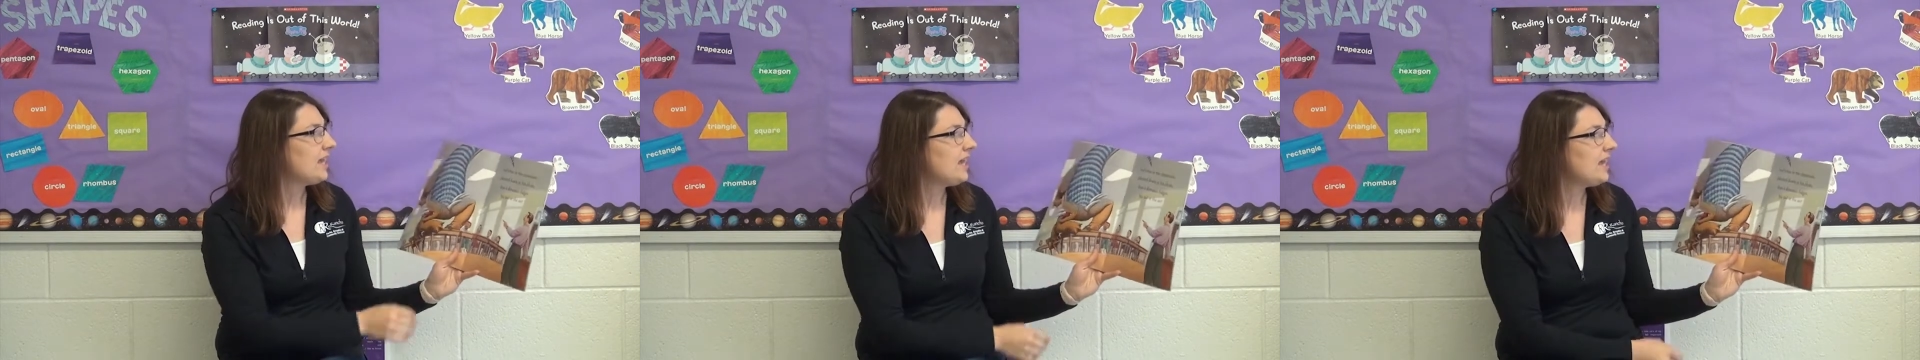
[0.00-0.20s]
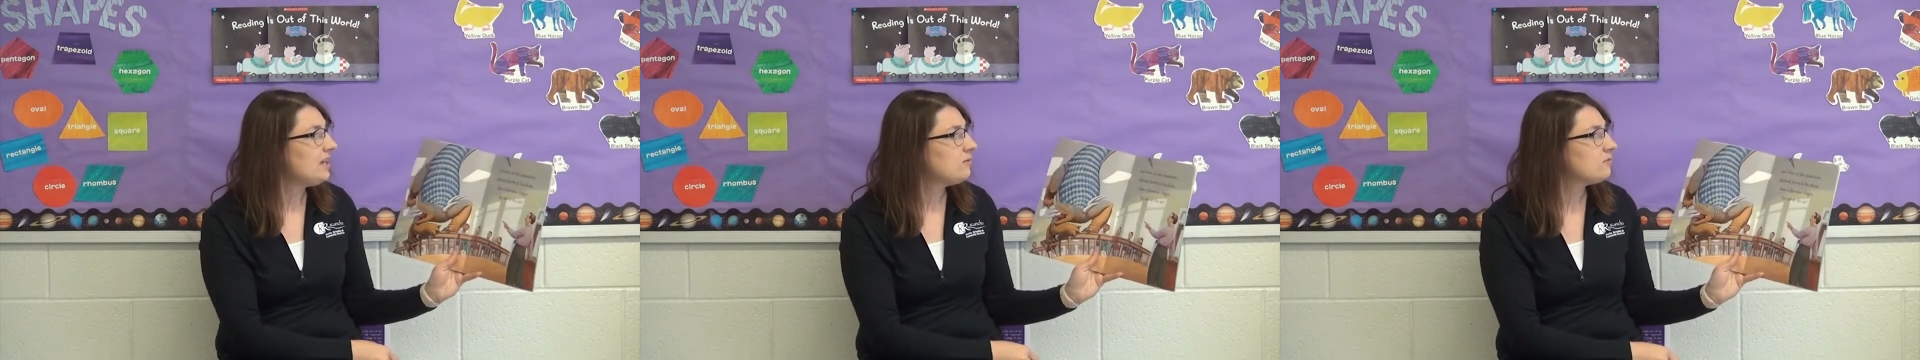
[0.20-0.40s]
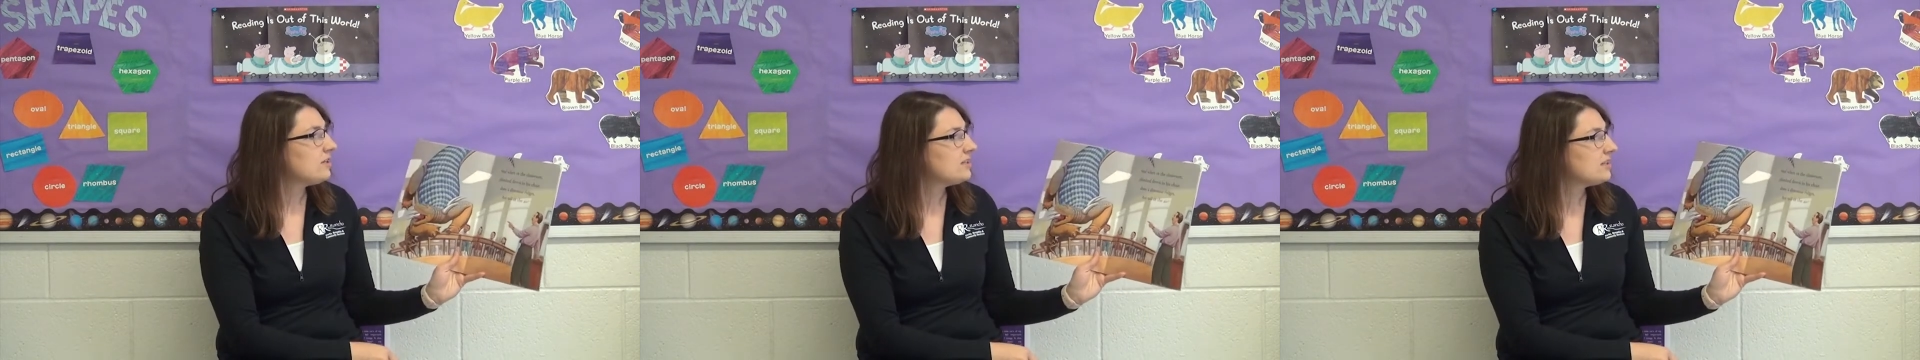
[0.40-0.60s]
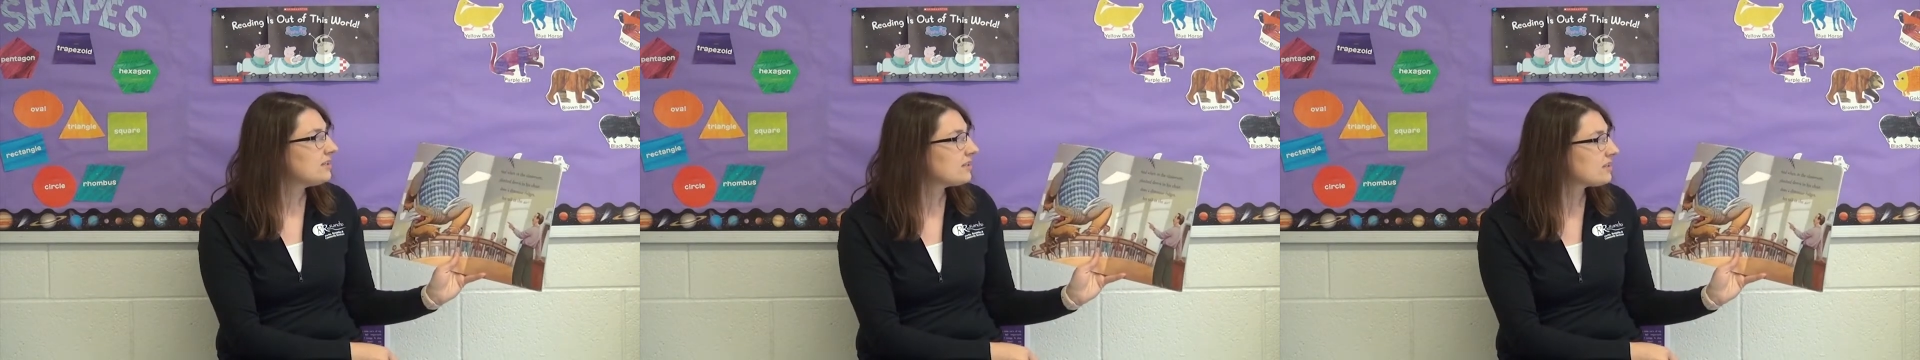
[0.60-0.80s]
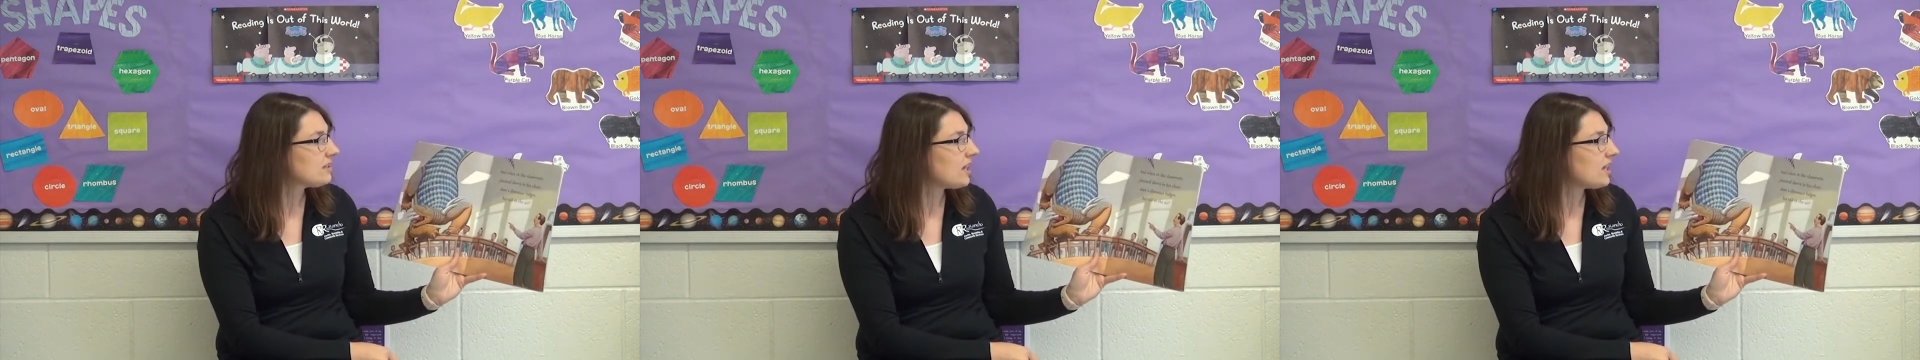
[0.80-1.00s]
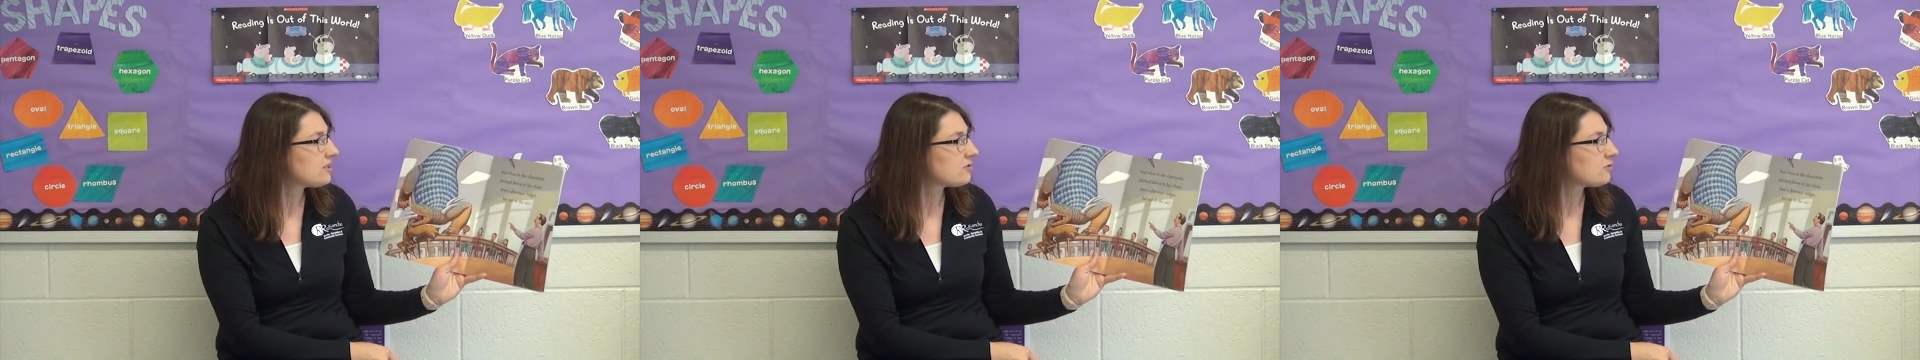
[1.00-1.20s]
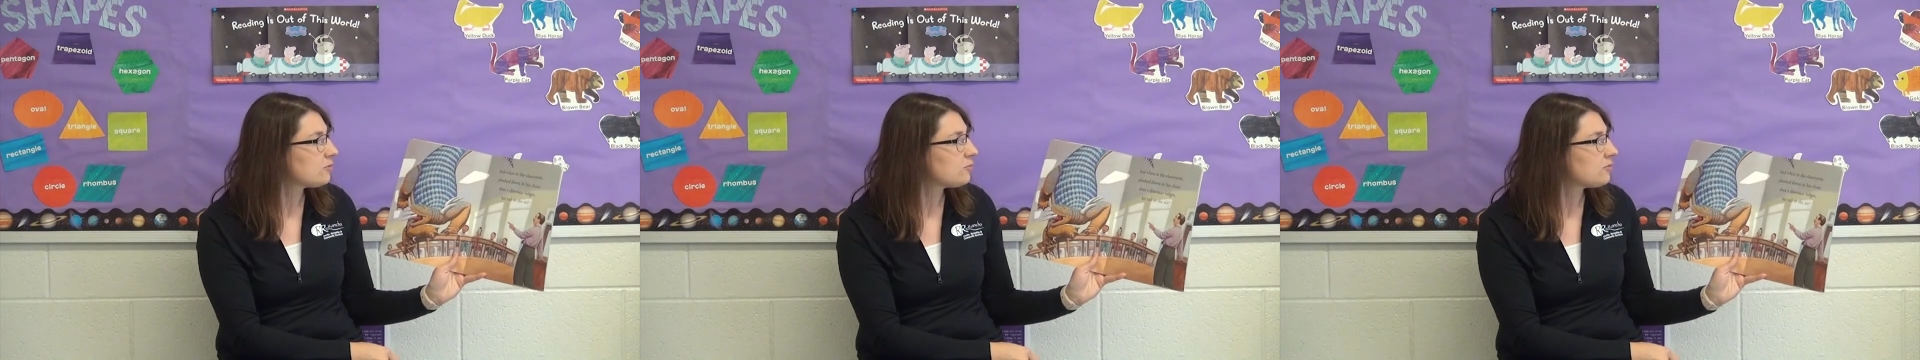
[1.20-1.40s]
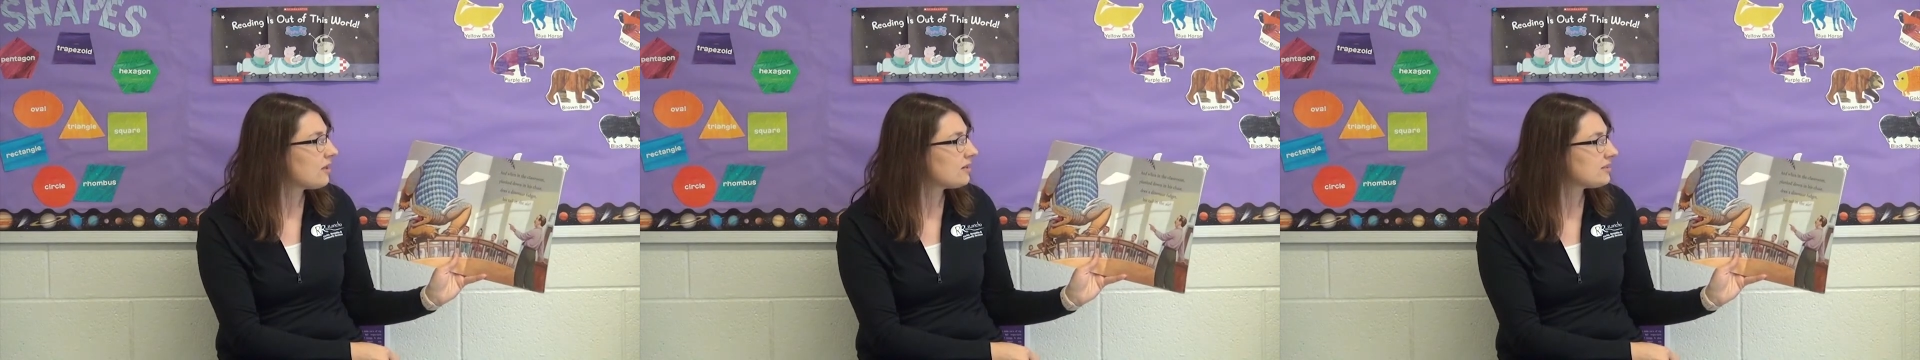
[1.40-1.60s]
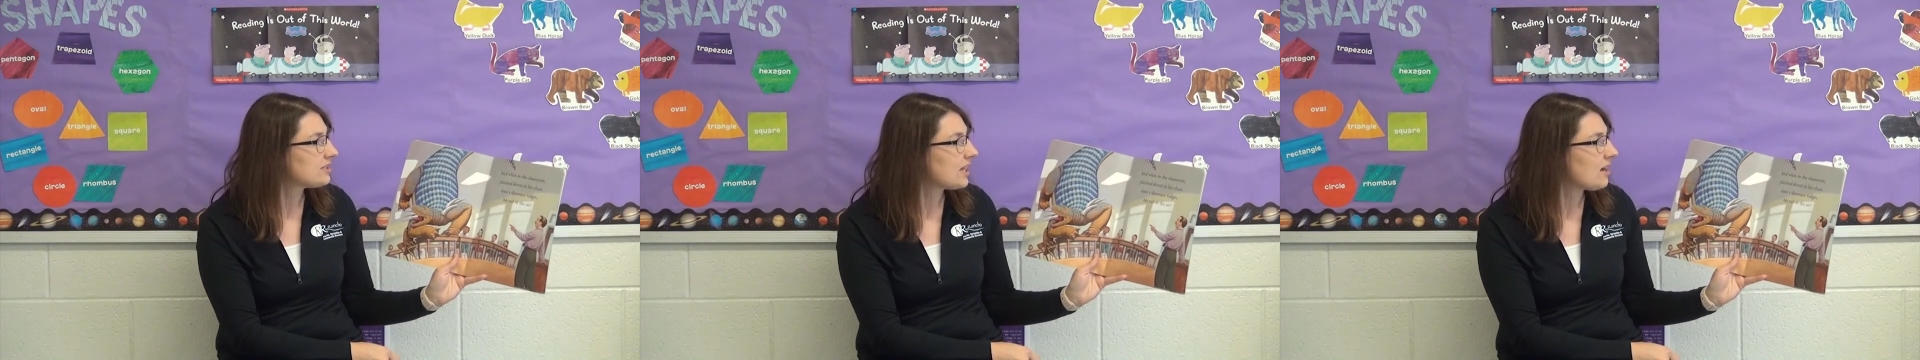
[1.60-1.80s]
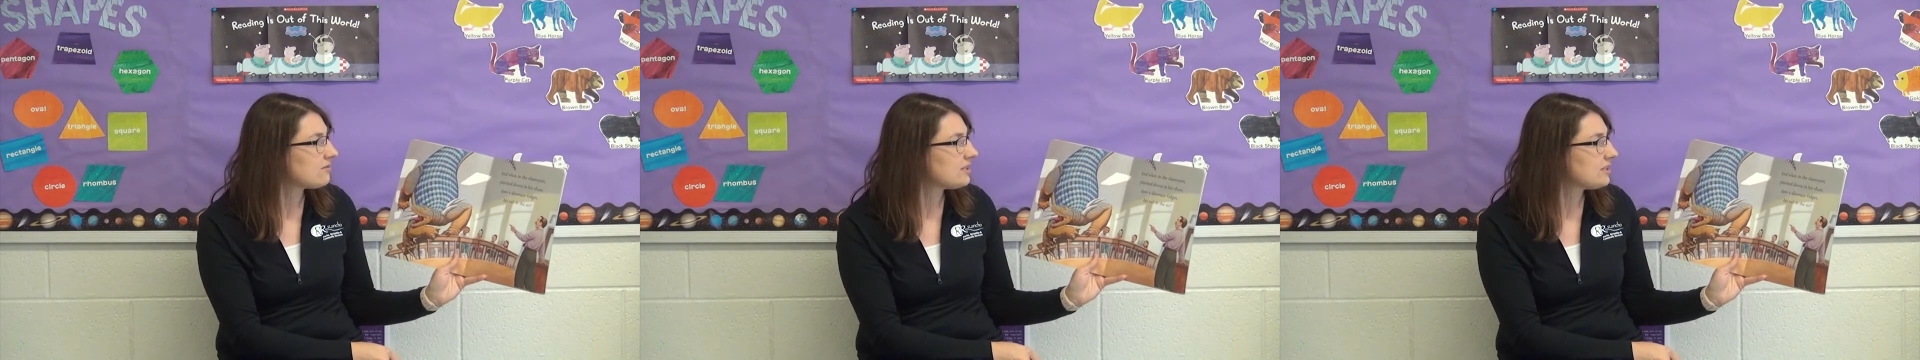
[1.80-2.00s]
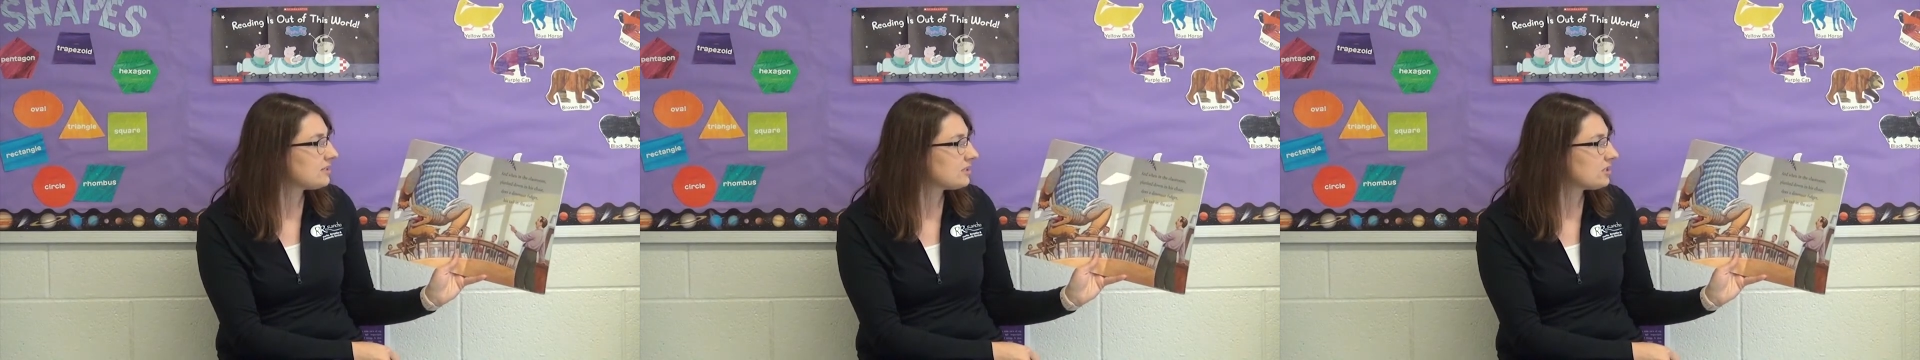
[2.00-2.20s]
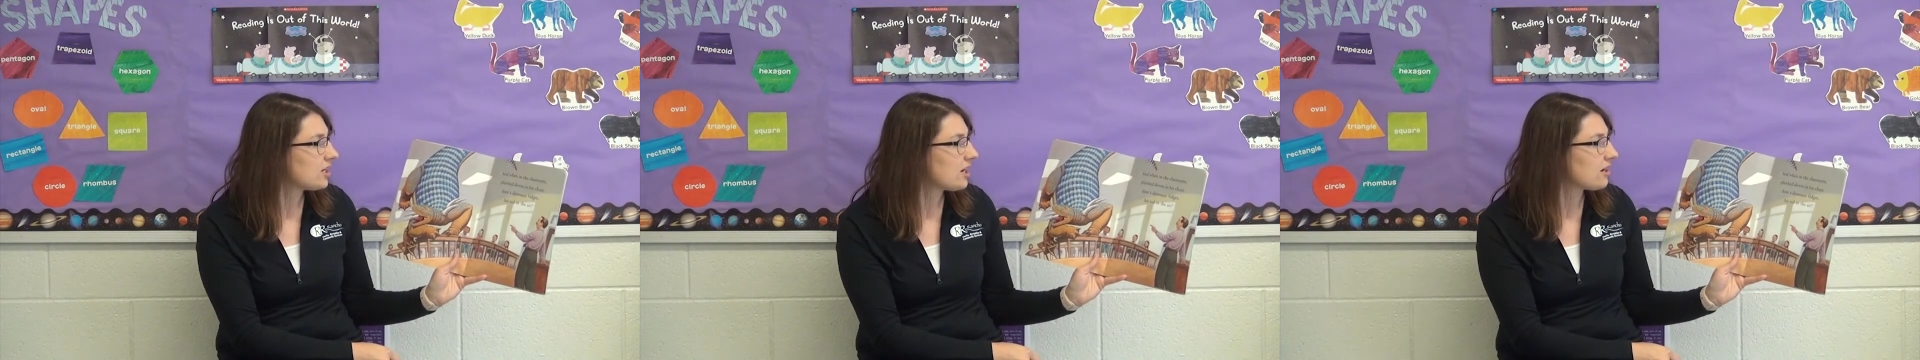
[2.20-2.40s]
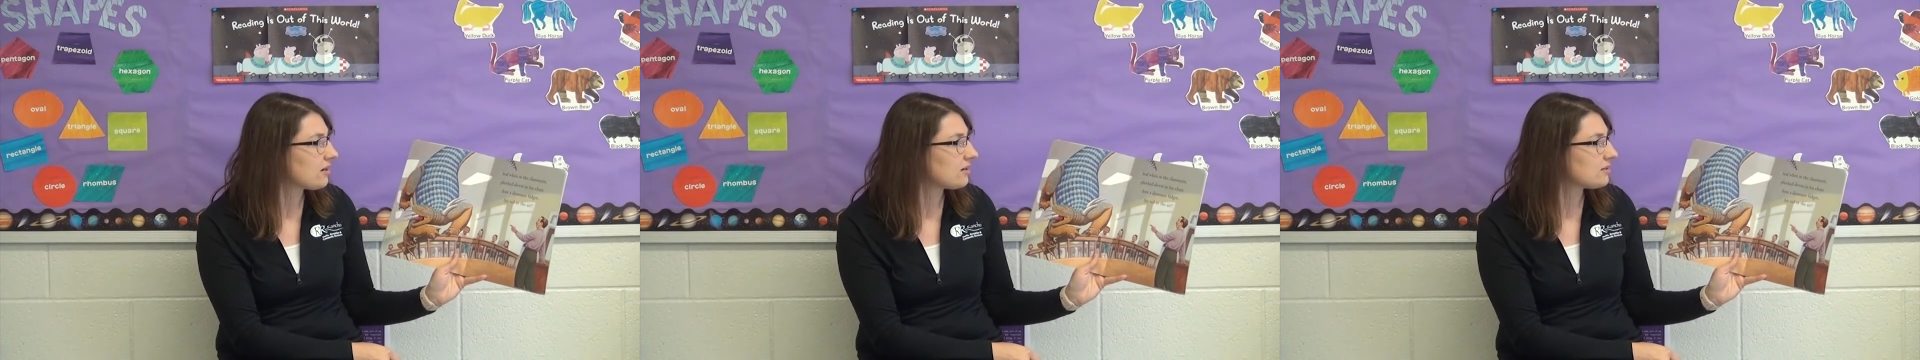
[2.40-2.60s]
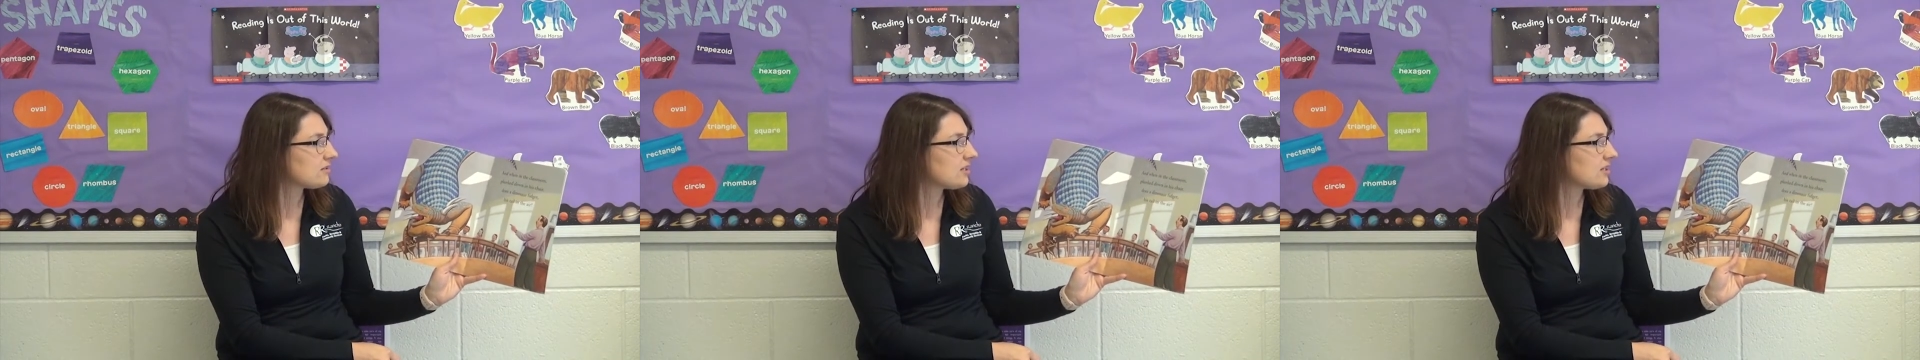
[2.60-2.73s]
And when in the classroom, plunk down in his chair,